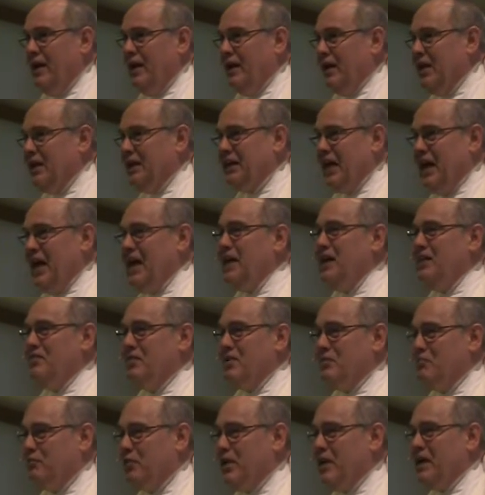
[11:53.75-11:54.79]
He can't
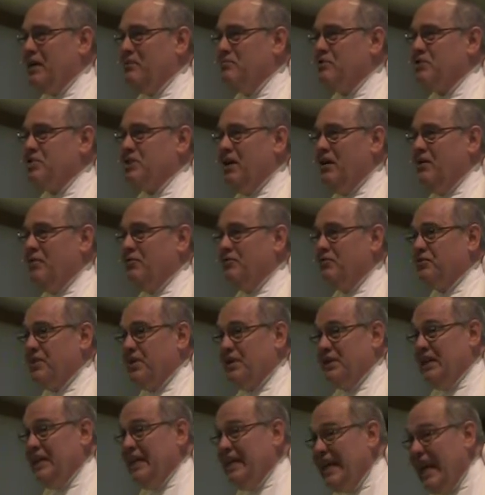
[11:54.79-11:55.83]
even bring himself
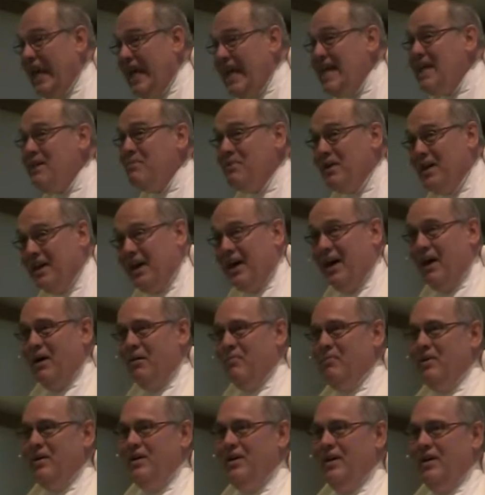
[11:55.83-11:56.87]
to name
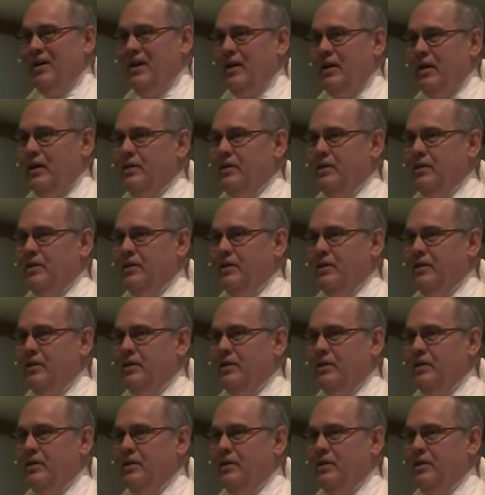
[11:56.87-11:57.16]
him.